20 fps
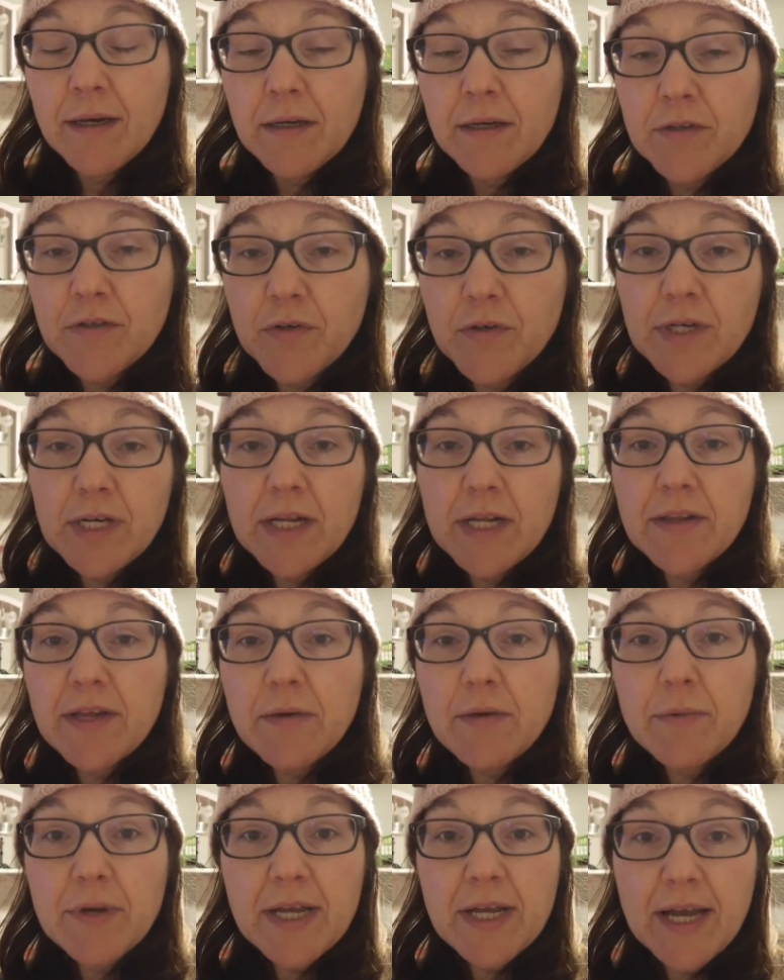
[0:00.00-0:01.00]
tree
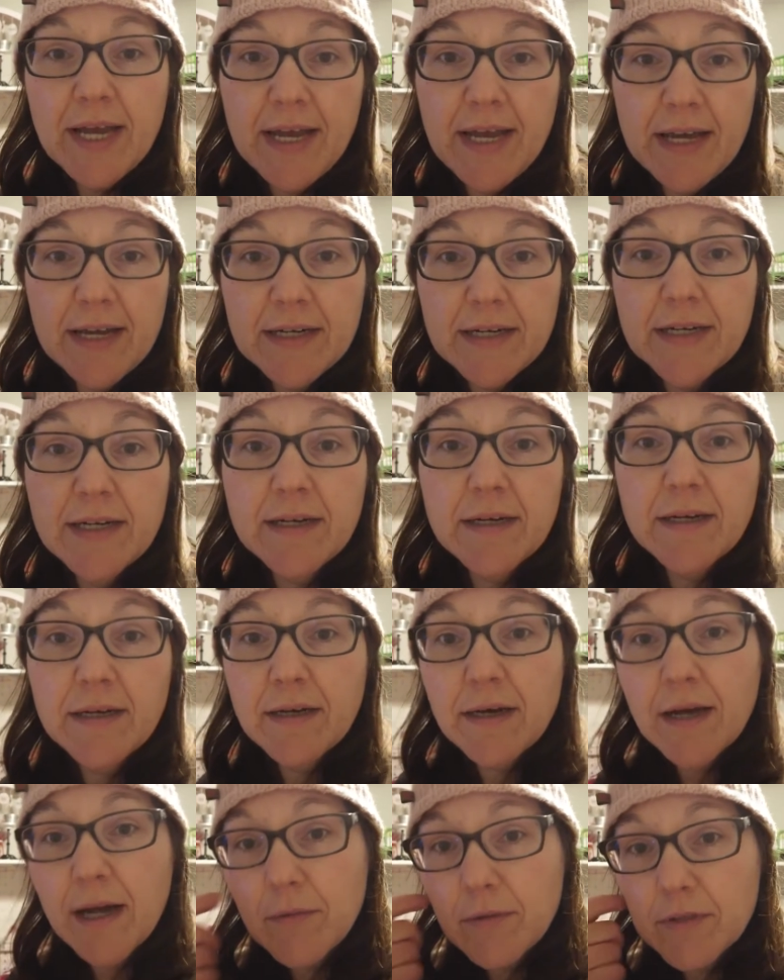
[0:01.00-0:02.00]
that we had,
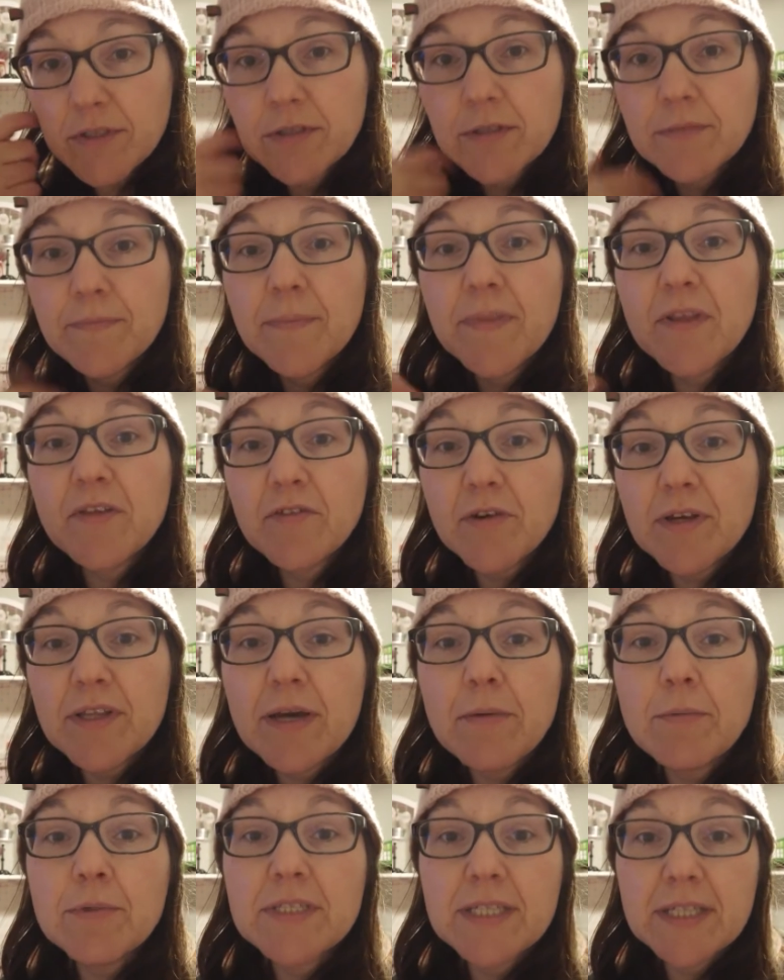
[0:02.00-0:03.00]
I was, the tree
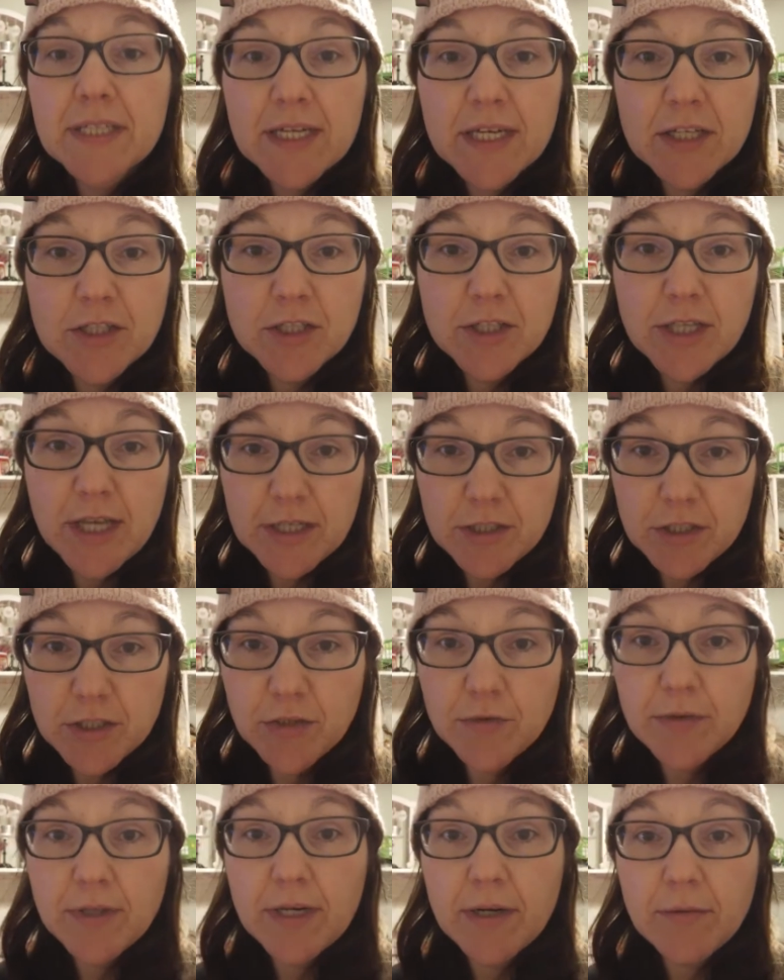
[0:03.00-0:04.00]
that was in the kitchen last
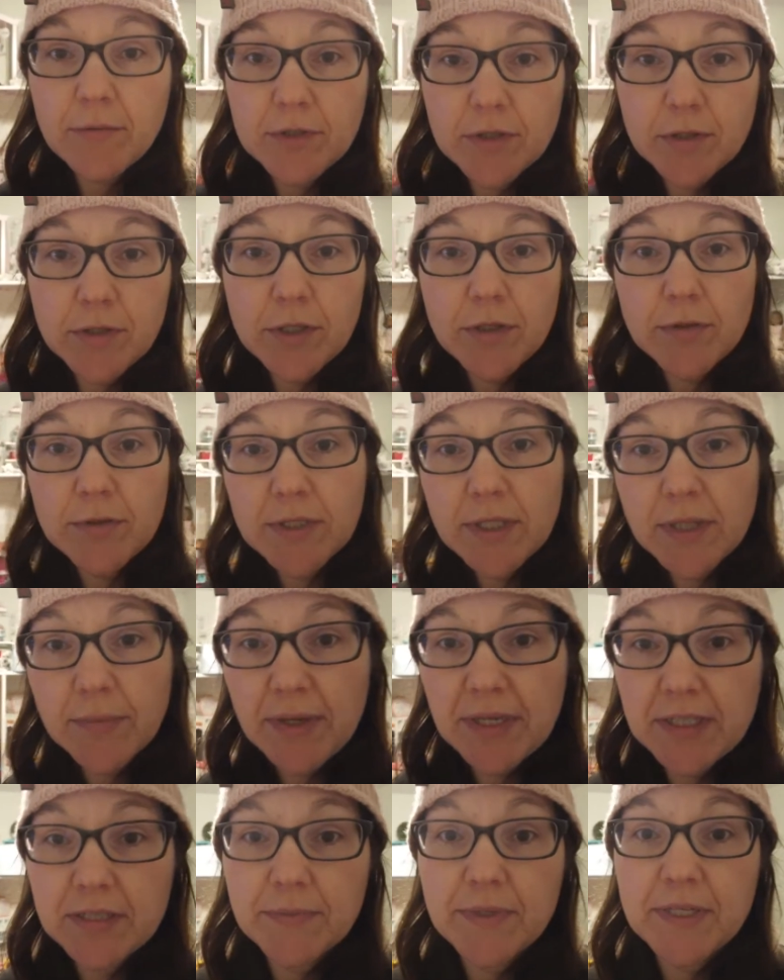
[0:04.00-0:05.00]
year that I was gonna use in the
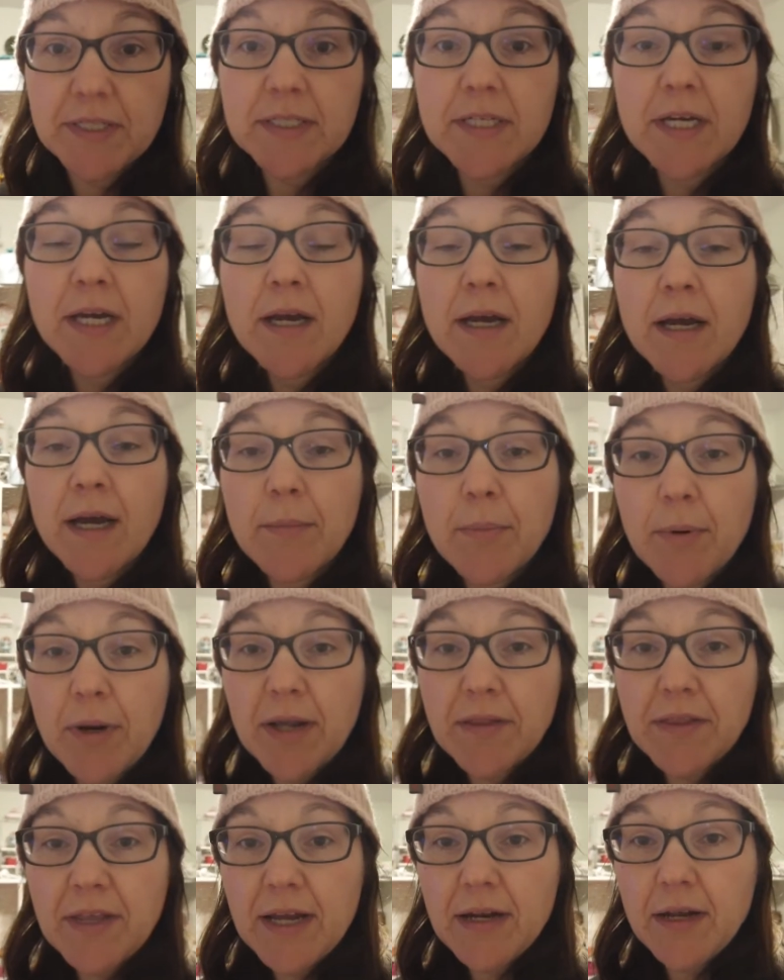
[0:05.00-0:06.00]
basement, I
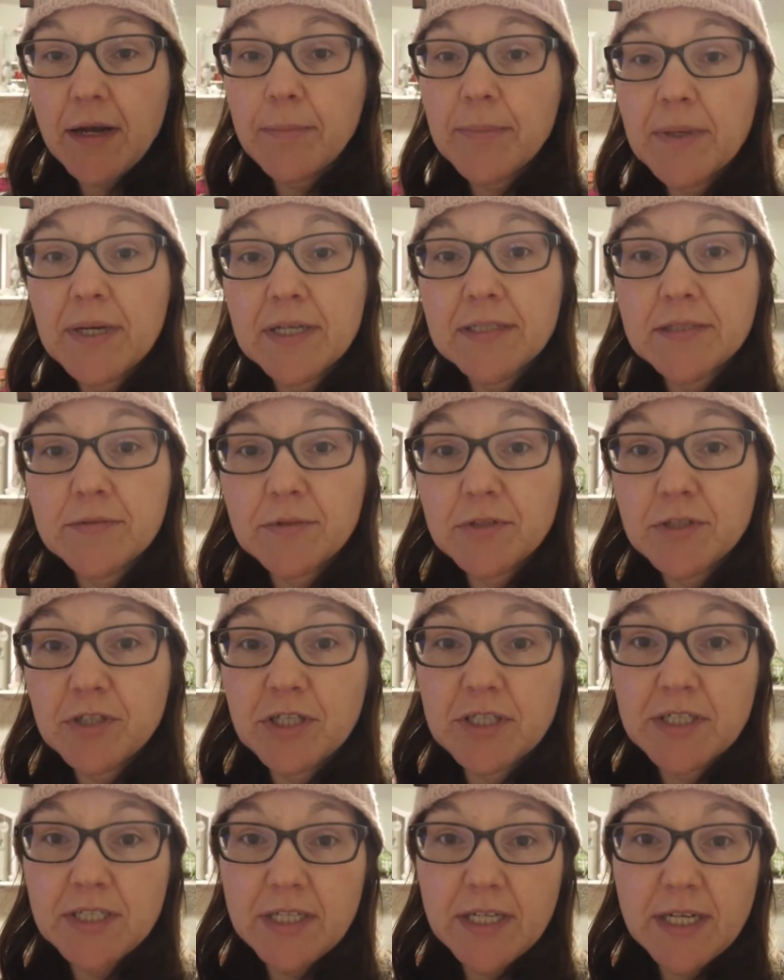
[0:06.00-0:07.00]
brought that up because it was
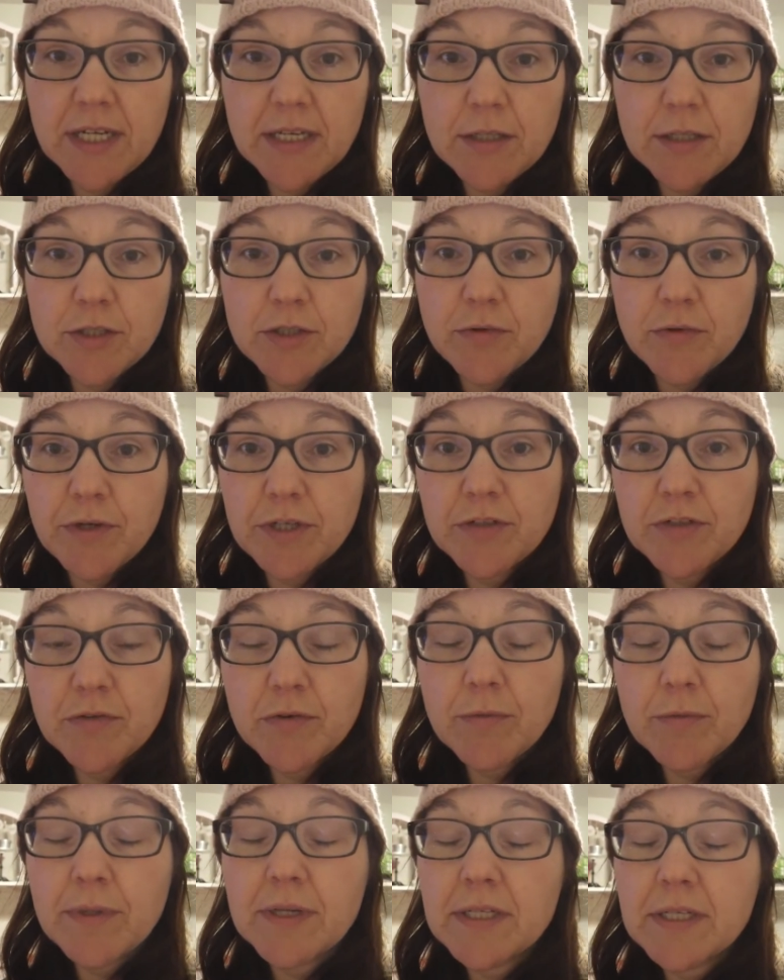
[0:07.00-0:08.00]
just sitting in the storage
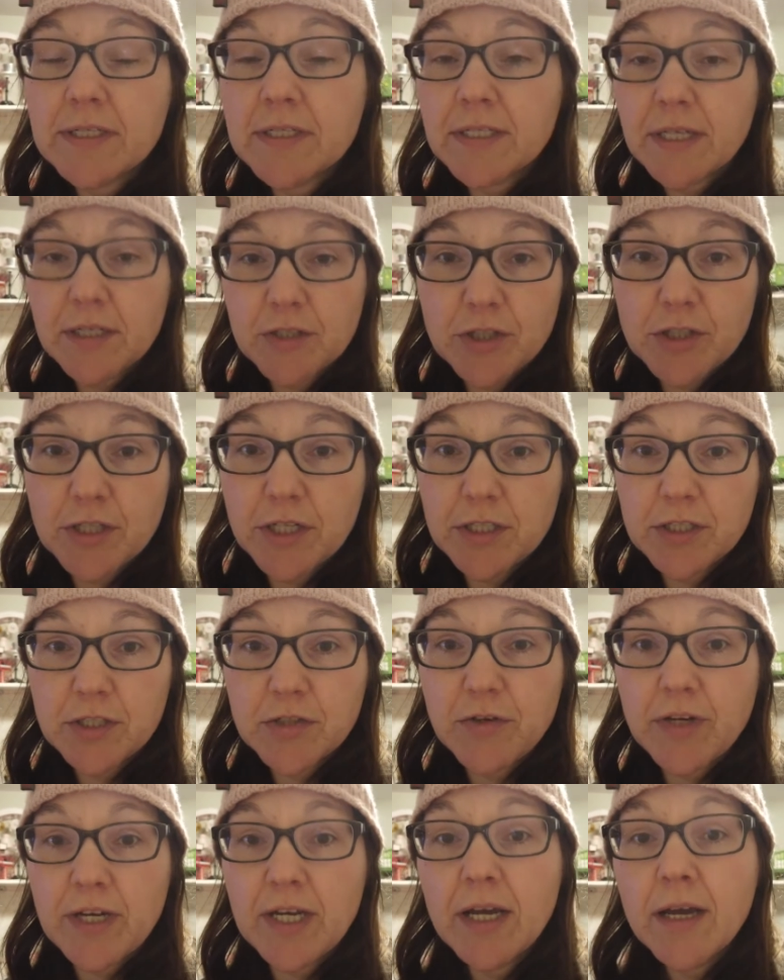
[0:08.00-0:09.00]
room and it's such a nice
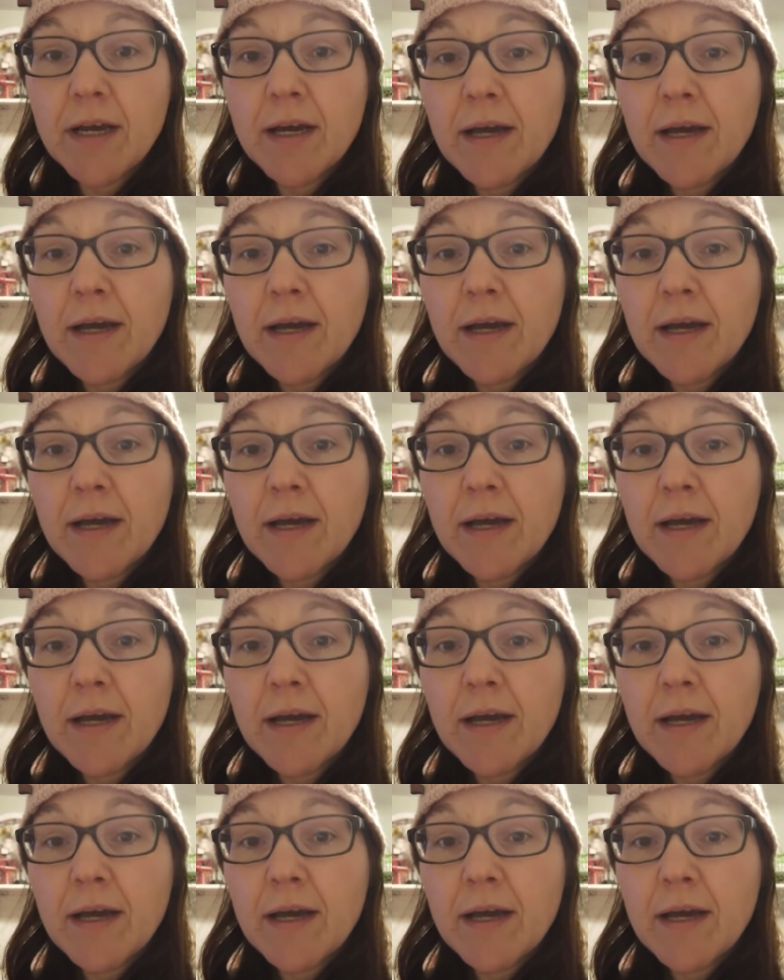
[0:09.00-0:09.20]
tree.